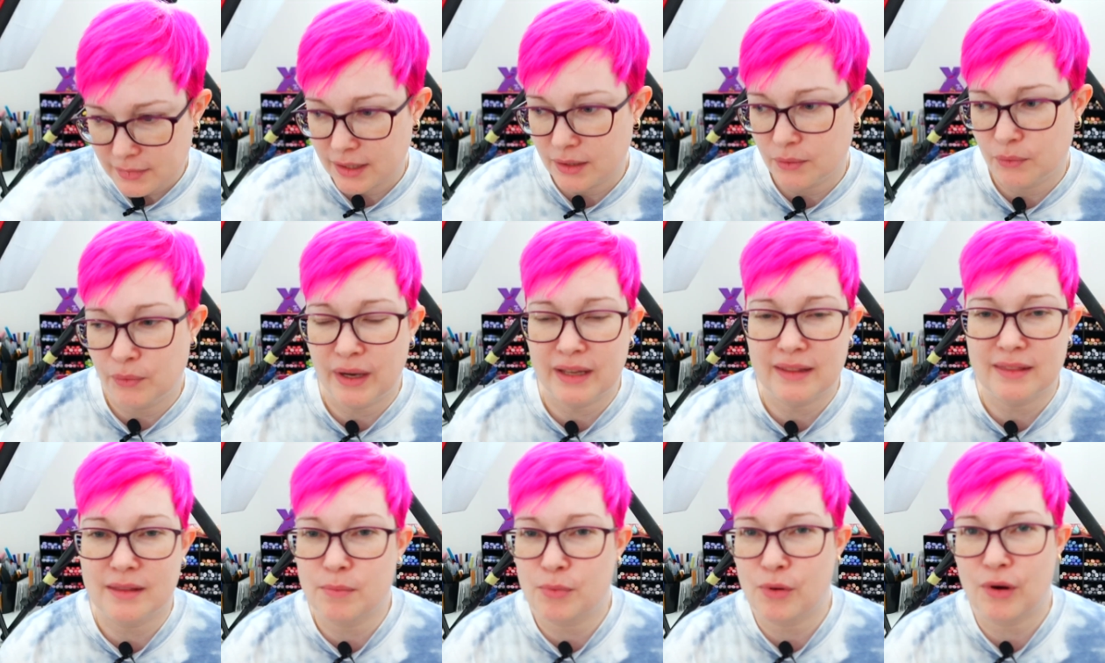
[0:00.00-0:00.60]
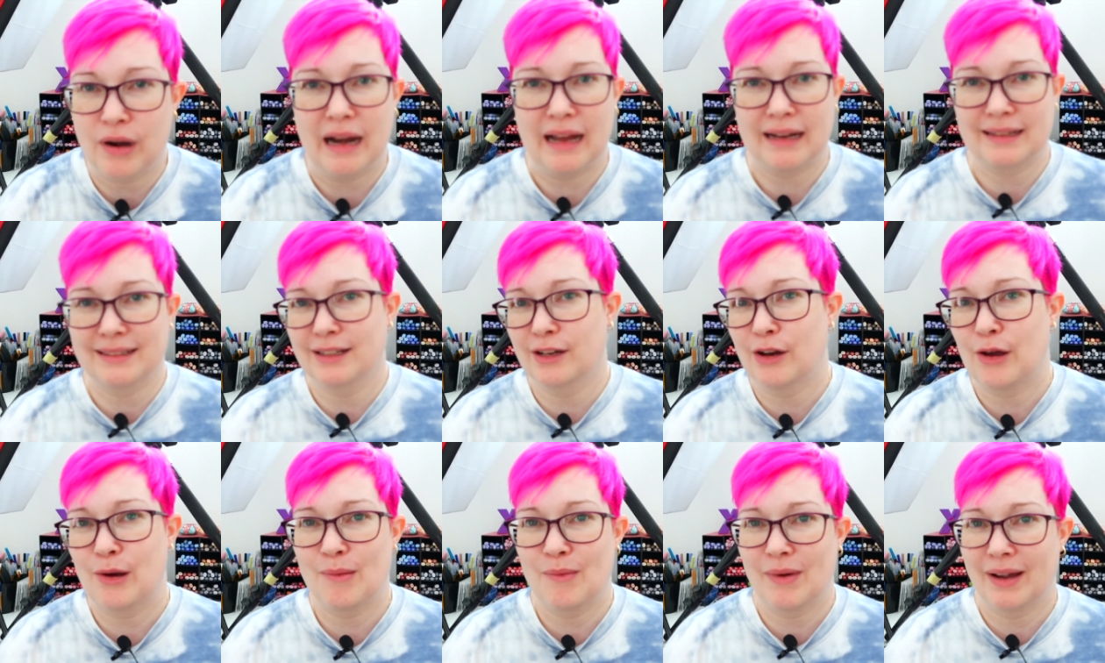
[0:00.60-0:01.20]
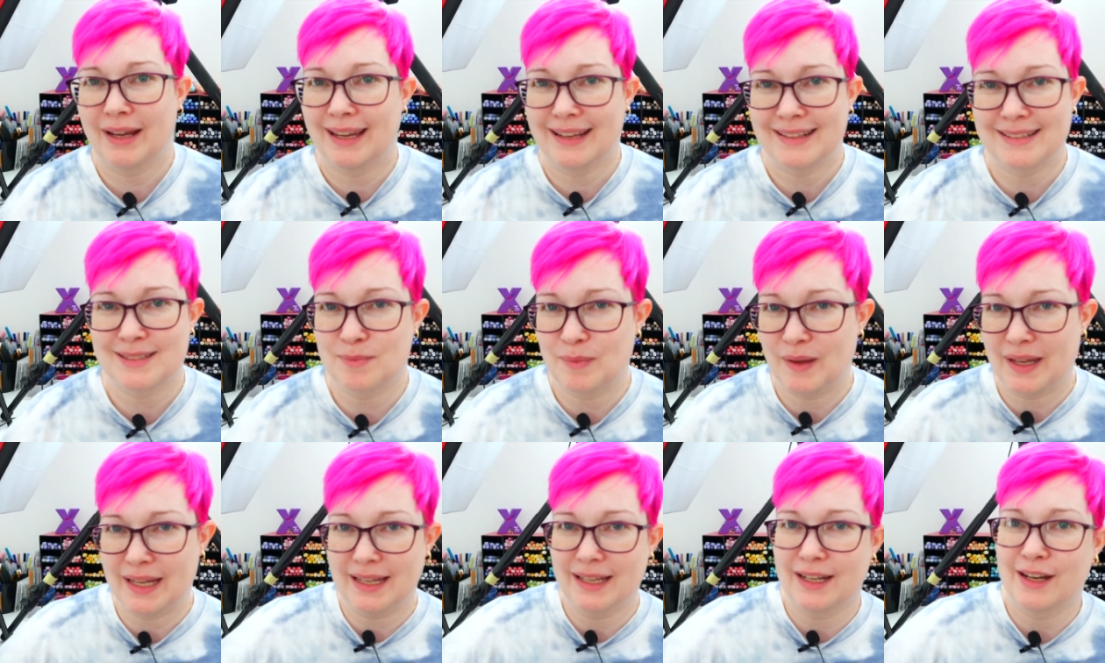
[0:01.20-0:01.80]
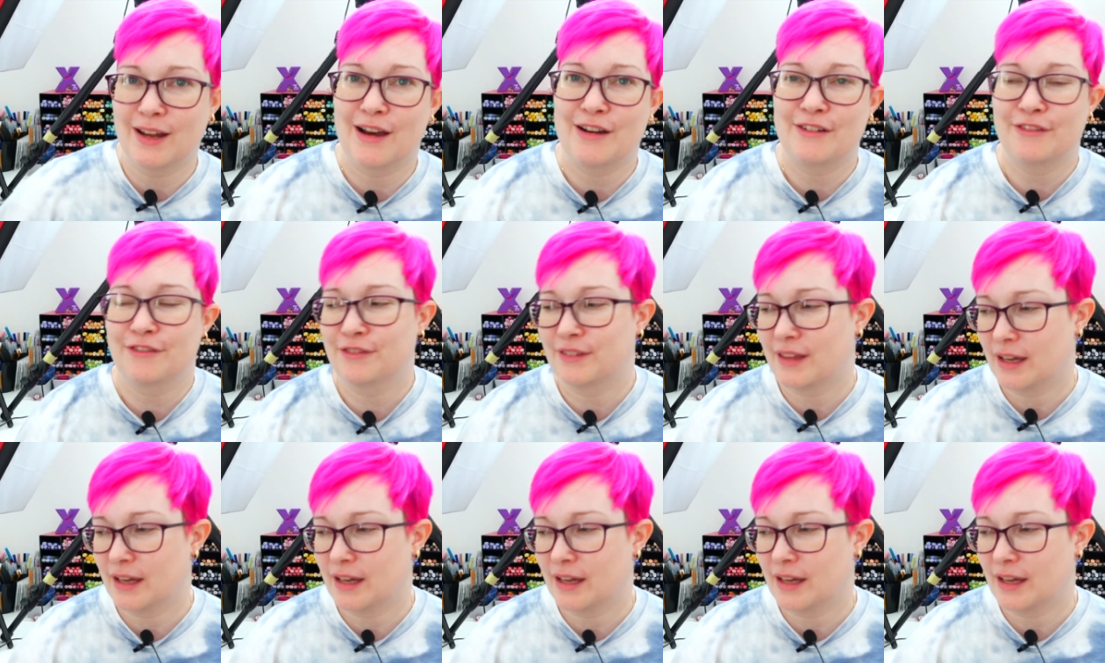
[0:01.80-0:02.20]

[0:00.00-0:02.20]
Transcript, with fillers: when the prolactinoma gets big enough,